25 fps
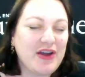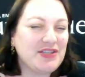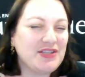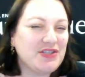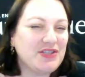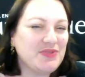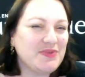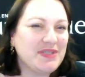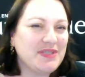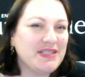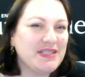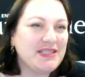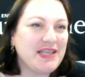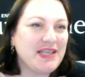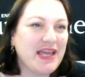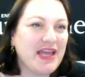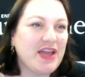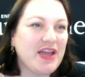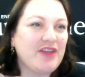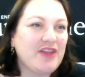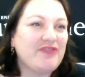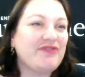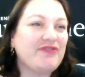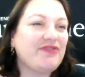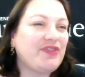I just want to
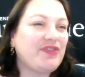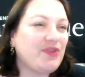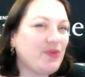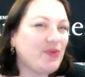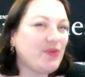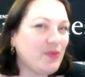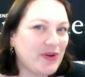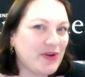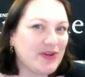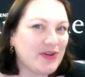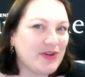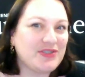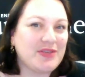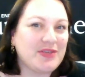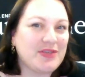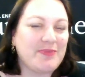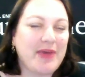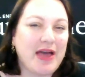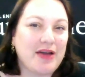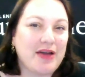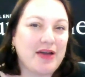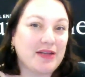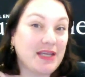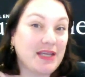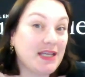say a few words
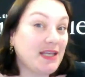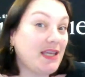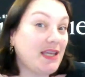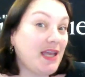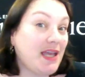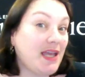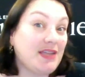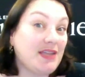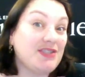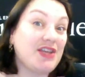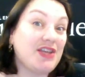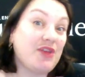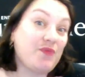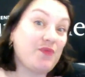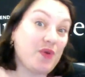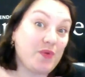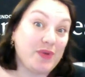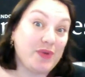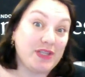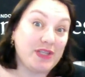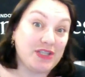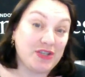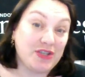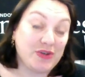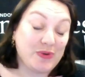about NEH and
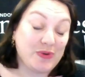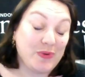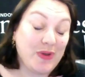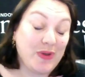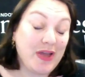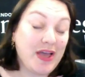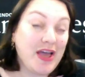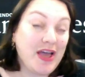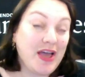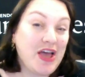what we do.